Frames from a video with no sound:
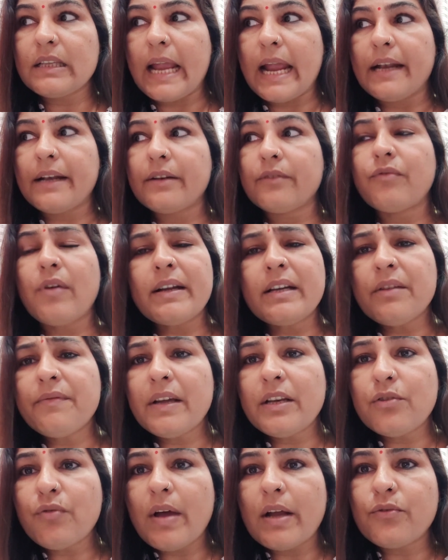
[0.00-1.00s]
and whatever
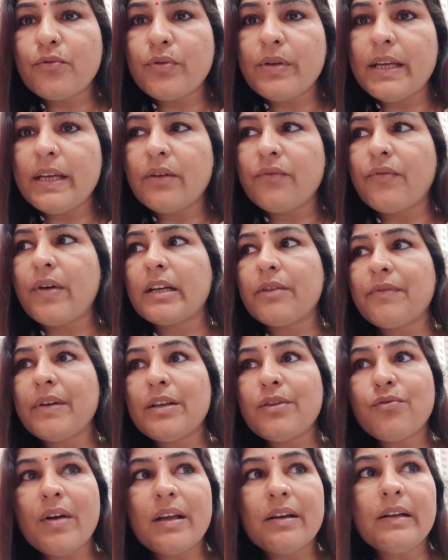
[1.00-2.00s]
you are doing, whatever
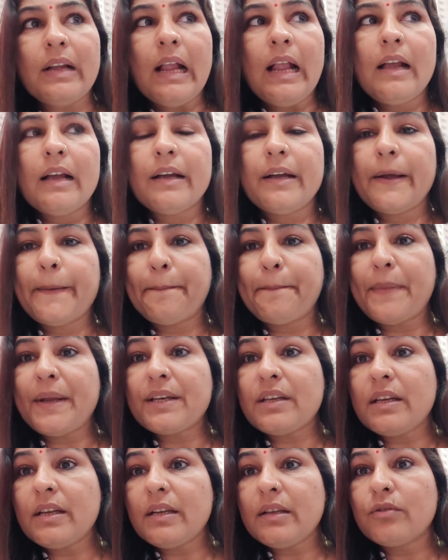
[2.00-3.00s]
you are
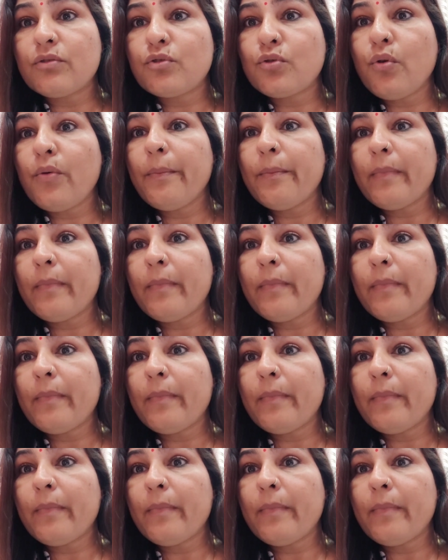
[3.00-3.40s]
working, so